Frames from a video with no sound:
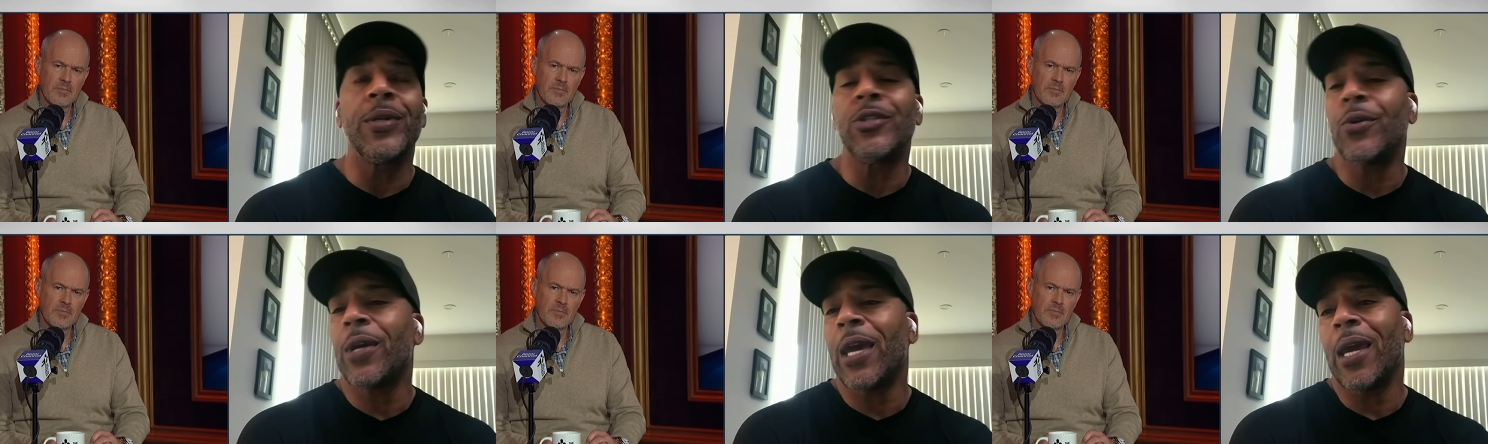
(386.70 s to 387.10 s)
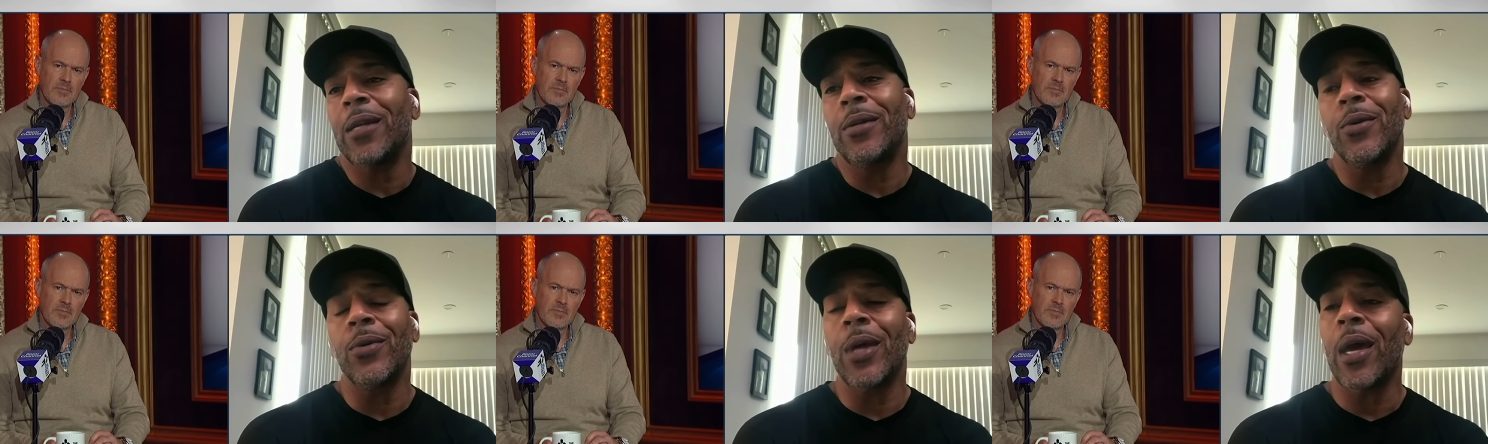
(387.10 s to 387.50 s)
Speaker 1: But you
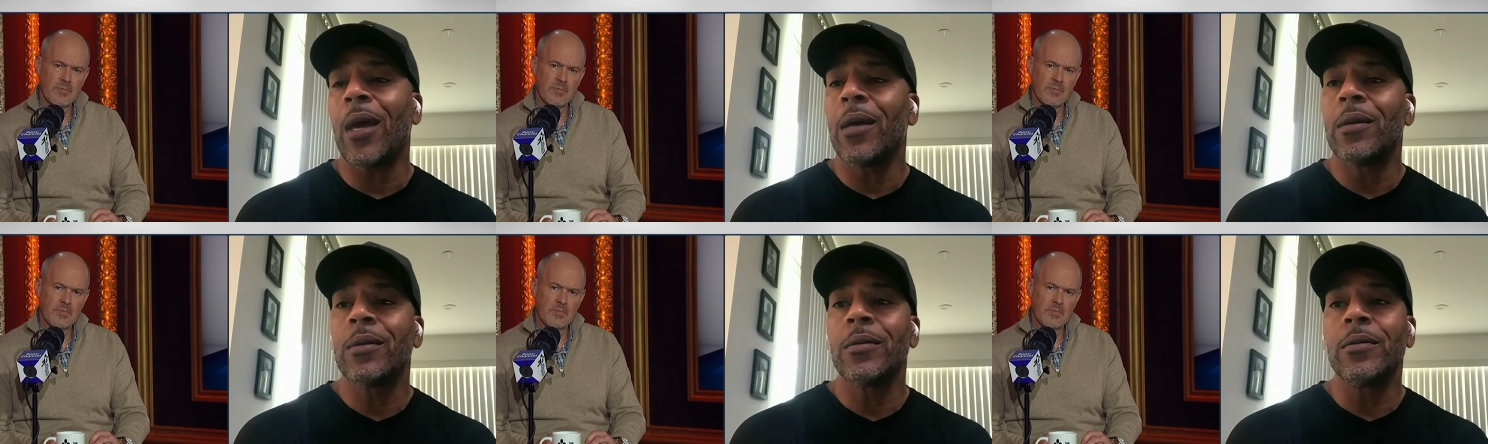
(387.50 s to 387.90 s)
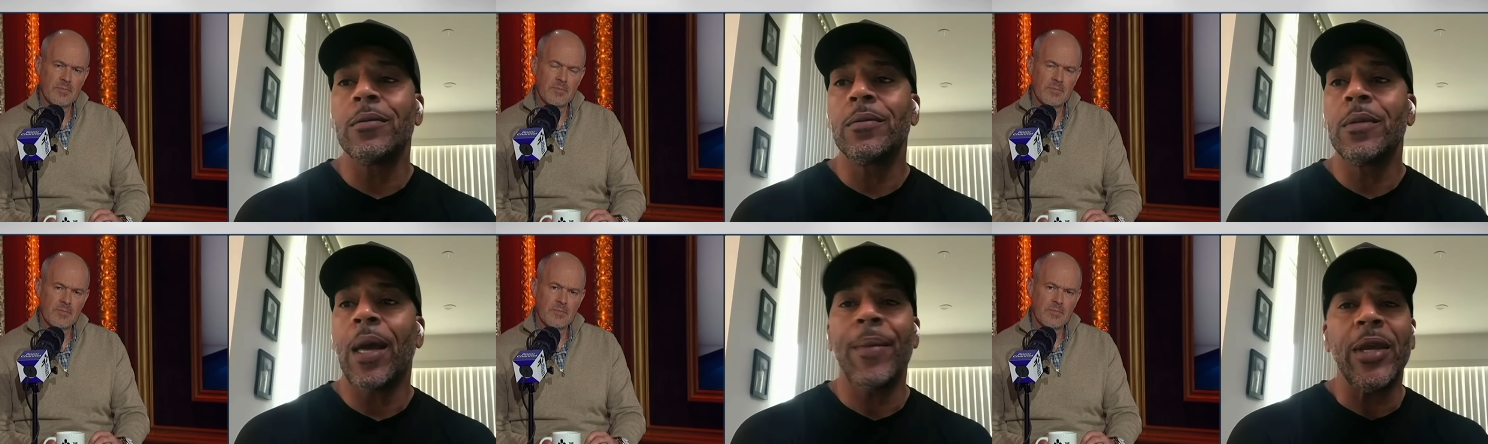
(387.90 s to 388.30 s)
can't do that.
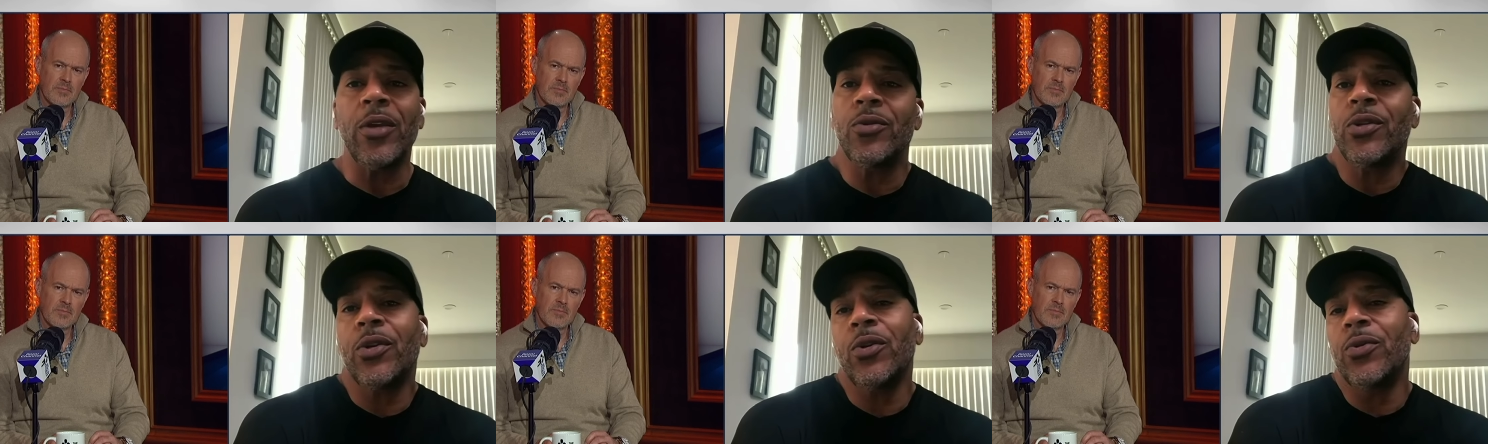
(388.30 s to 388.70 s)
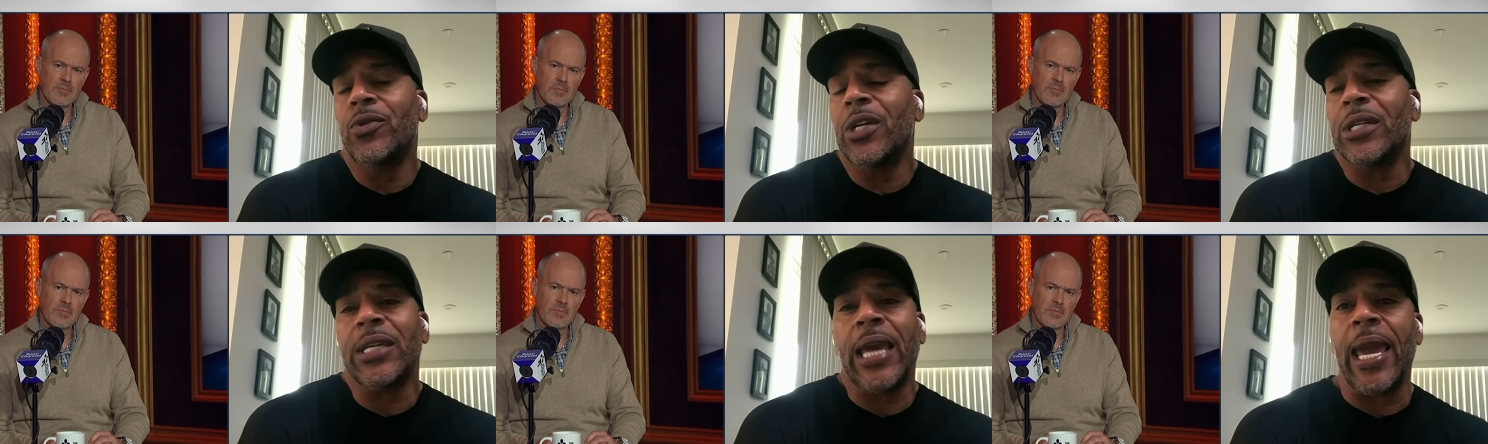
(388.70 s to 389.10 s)
I mean,
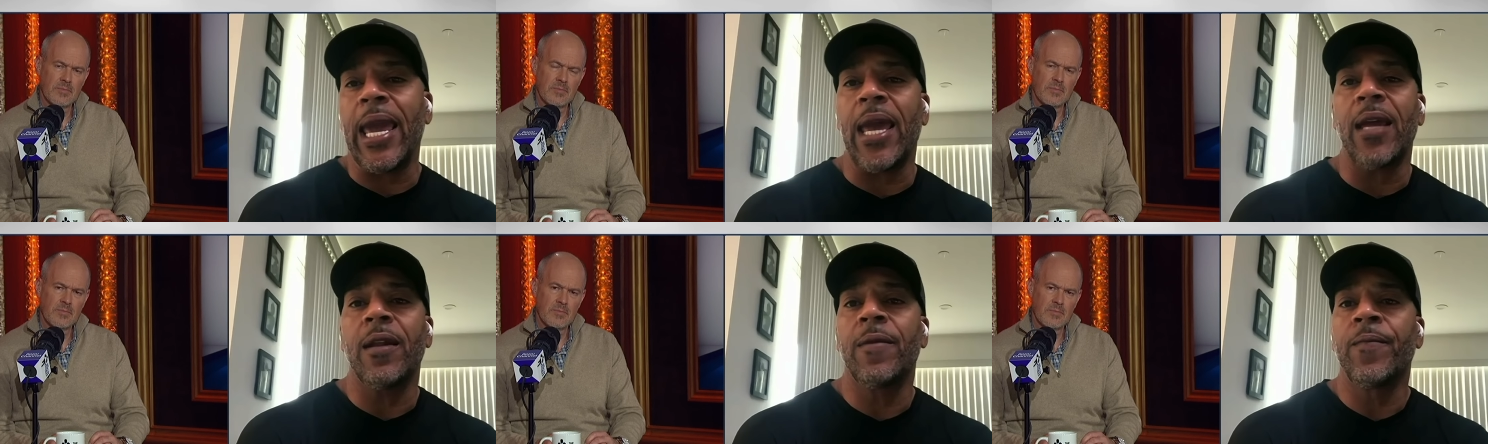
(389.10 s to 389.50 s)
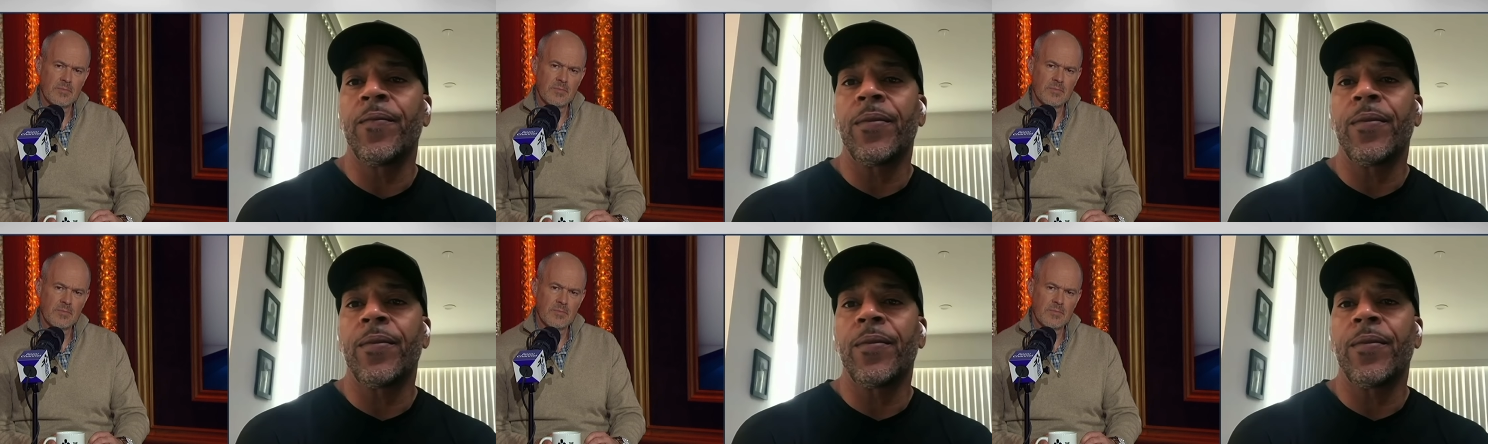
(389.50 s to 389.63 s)
you just can't.